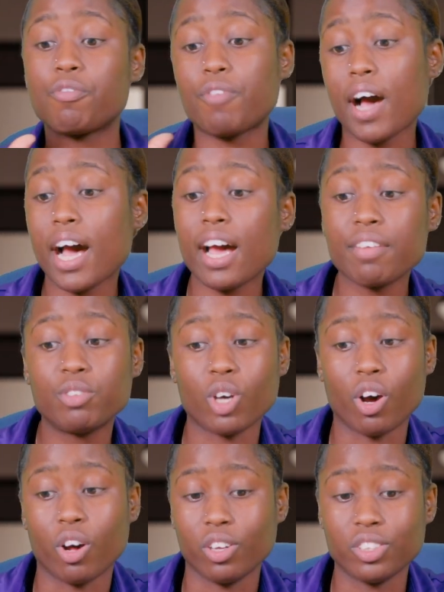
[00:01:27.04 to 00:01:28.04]
5
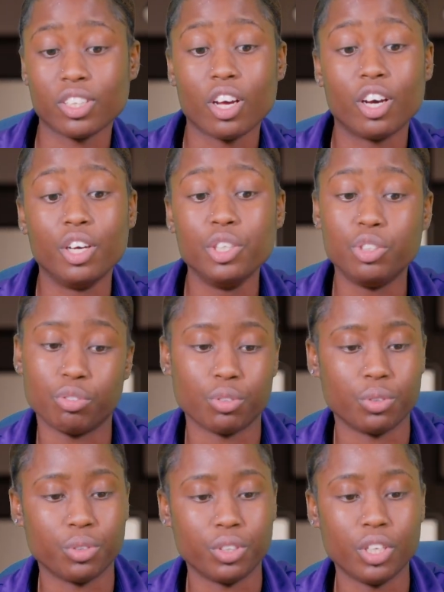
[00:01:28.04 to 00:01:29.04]
dolls, a
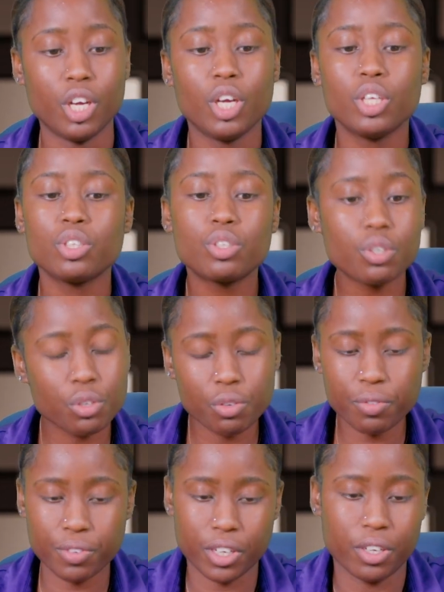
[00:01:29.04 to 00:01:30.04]
drone,
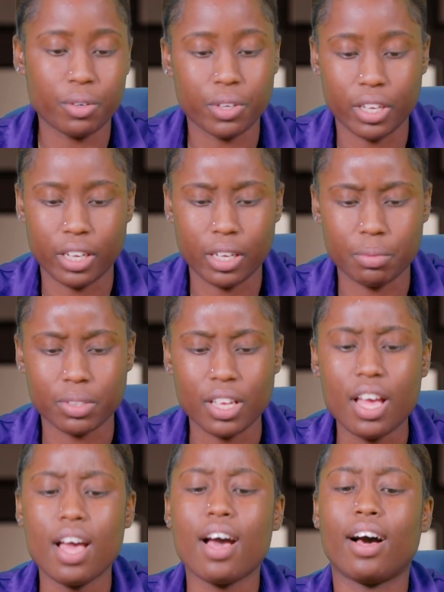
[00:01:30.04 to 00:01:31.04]
2 video games,
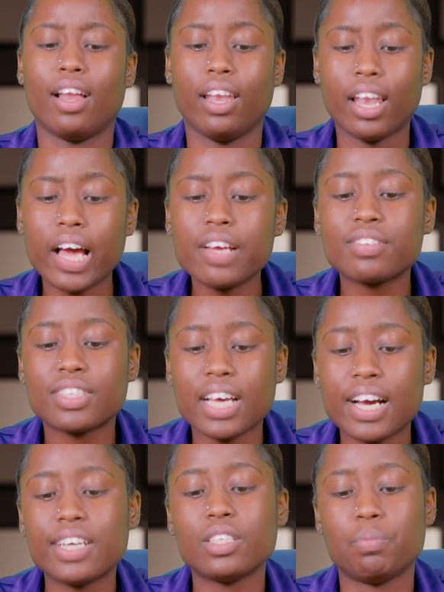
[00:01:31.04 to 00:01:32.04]
a
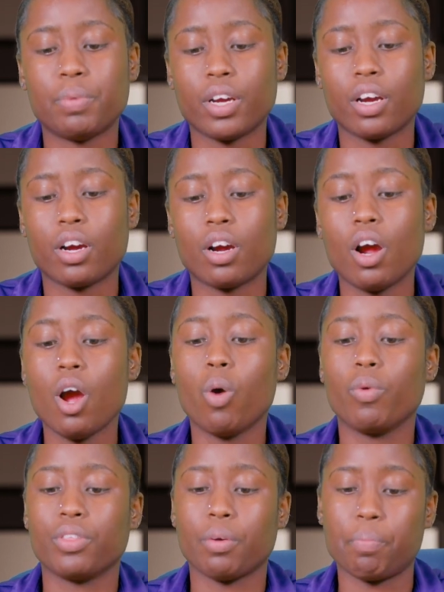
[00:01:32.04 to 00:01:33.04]
life-size bear
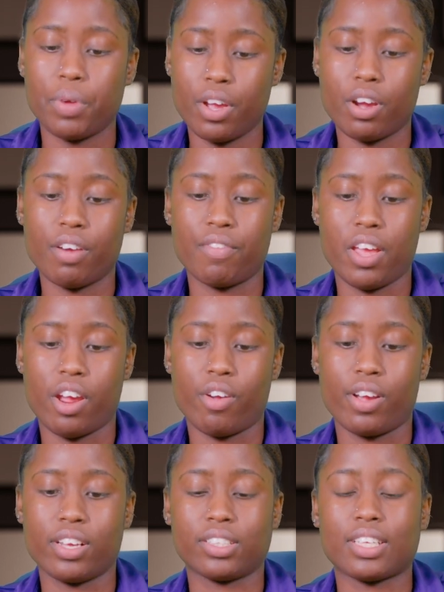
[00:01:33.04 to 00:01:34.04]
with a pair of
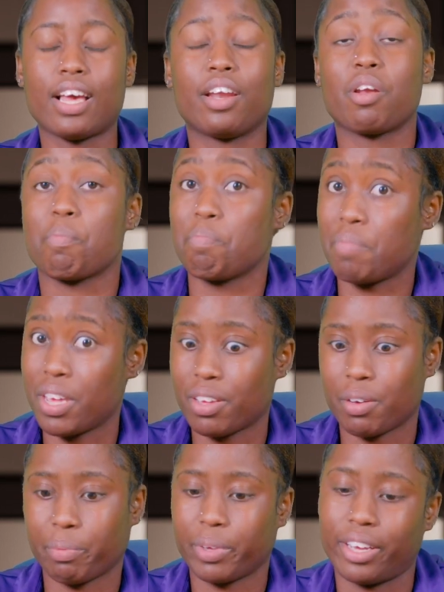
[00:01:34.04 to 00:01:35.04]
earrings and a
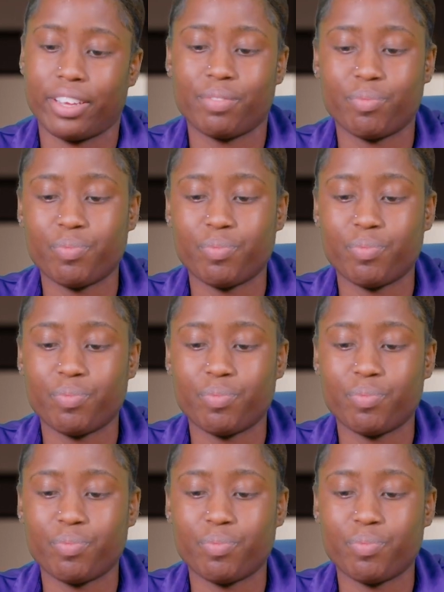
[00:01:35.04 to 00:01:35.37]
makeup kit.